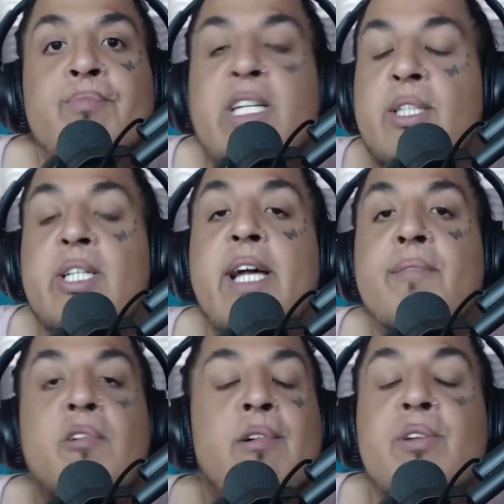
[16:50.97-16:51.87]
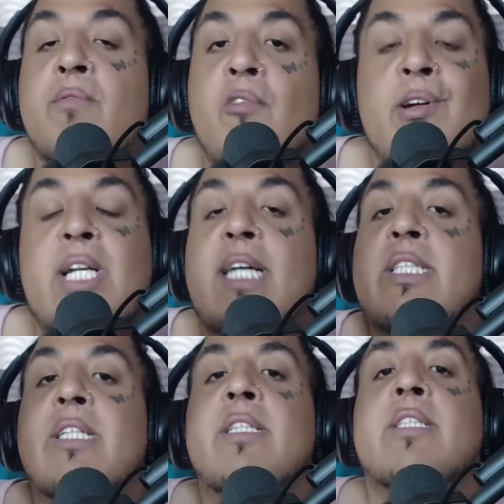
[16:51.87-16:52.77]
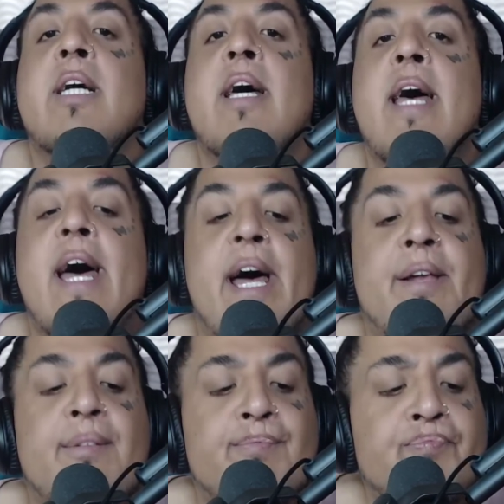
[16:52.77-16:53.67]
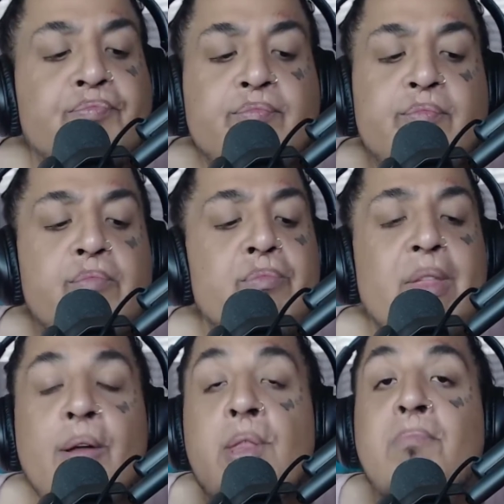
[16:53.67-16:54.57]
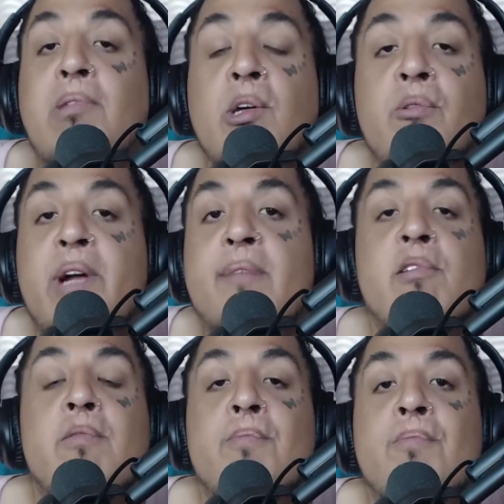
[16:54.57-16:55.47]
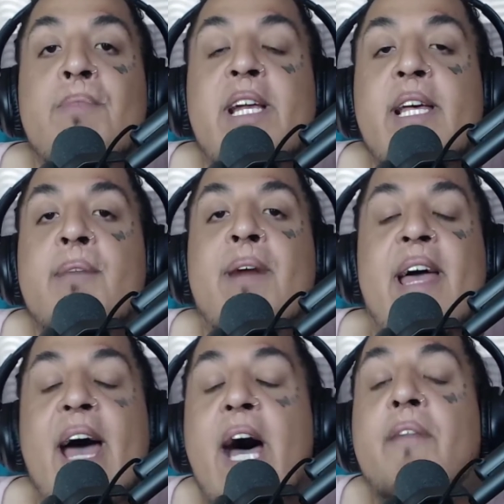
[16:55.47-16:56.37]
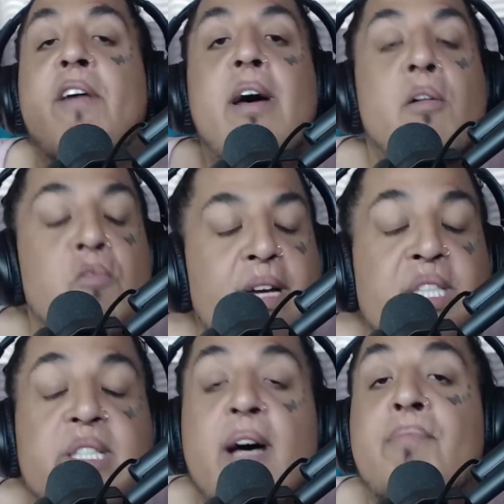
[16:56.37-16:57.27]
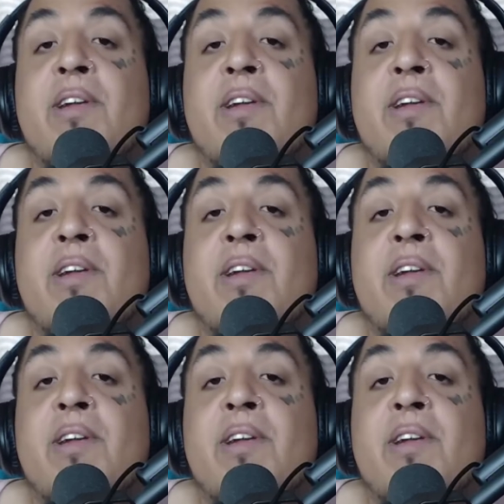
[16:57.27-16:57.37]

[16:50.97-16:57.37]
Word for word: Because again, if we're going through vortexes and the blue, whatever meaning it might have, great stuff.